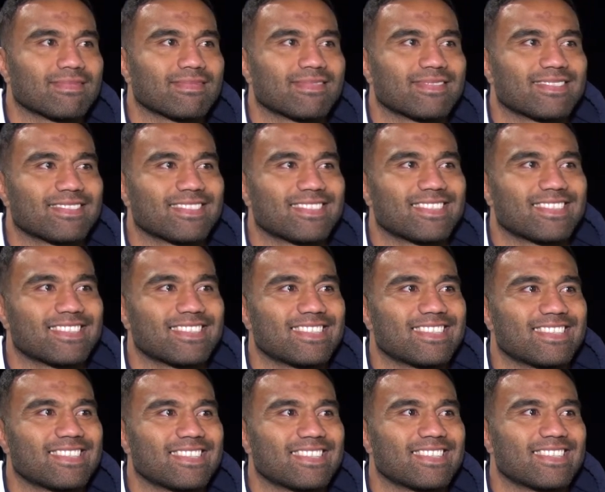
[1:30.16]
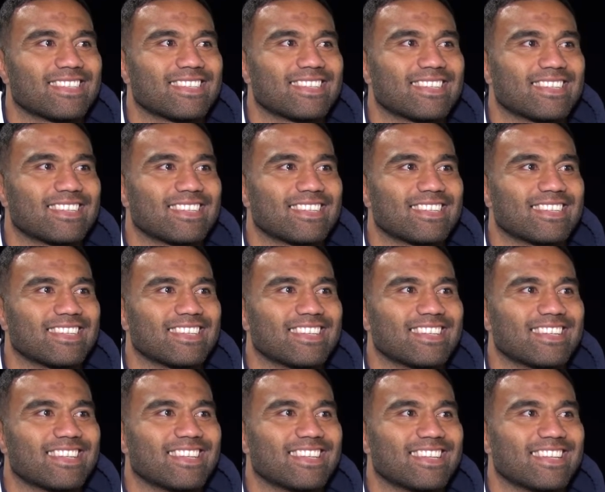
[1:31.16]
know you like the look of it from what you were
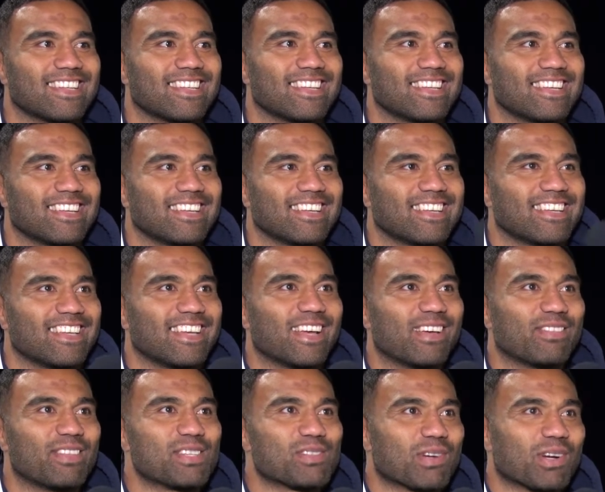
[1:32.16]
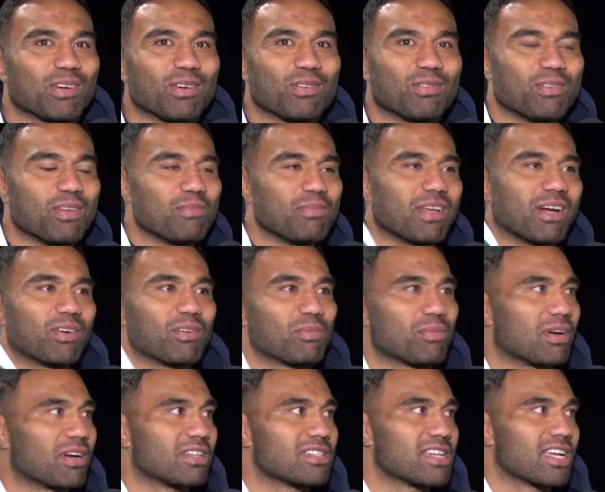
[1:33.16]
saying earlier. Yeah, if this one could fit me, I would
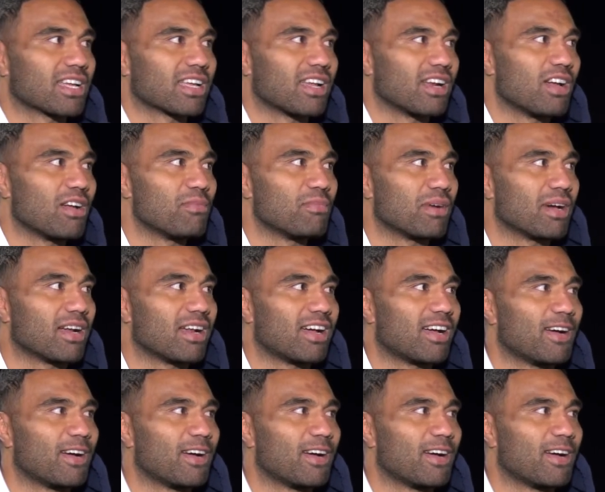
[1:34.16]
probably take it home. But